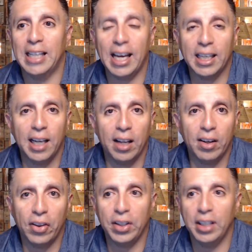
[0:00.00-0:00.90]
lacking a lot
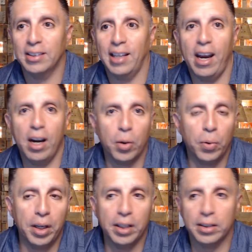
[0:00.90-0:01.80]
of things,
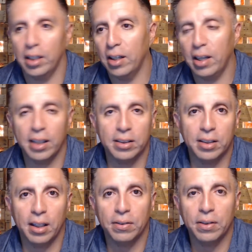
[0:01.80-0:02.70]
earthquakes and all kind of
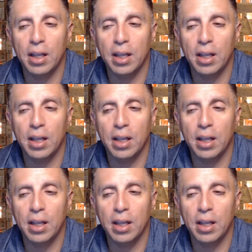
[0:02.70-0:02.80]
stuff.